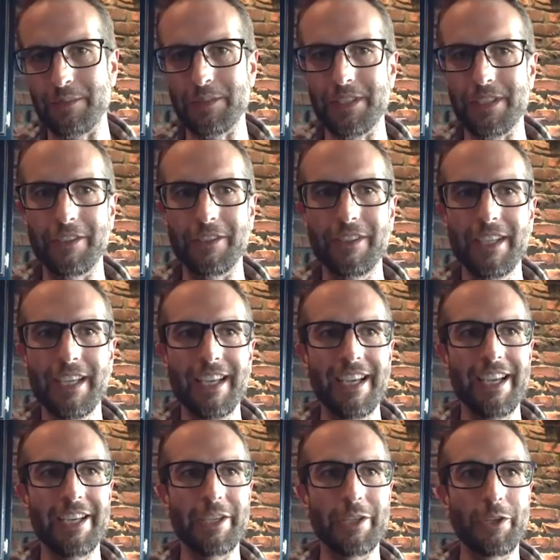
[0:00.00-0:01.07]
So
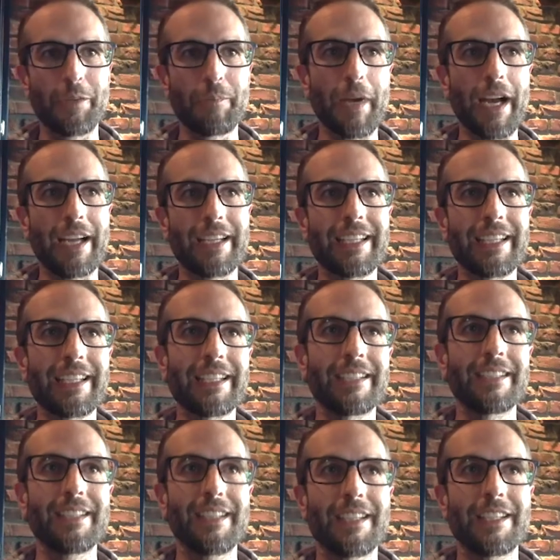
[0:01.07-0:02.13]
your body
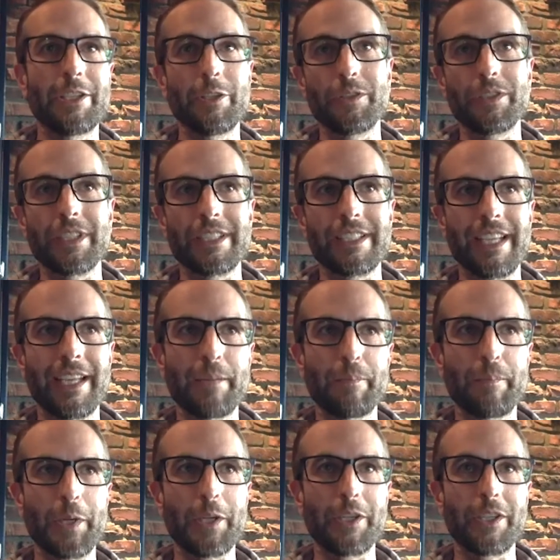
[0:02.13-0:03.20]
uses and
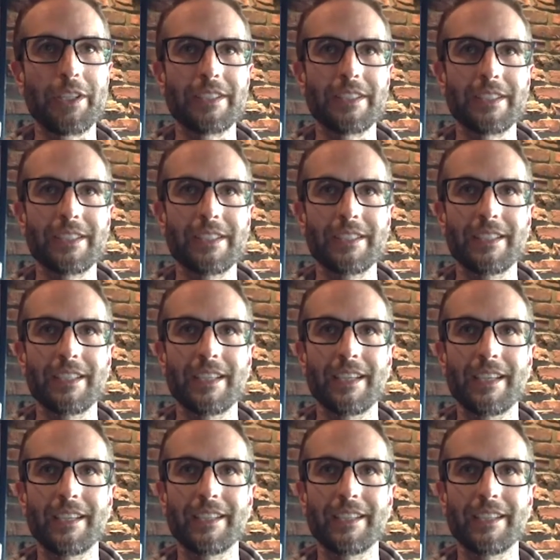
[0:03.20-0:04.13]
burns uh,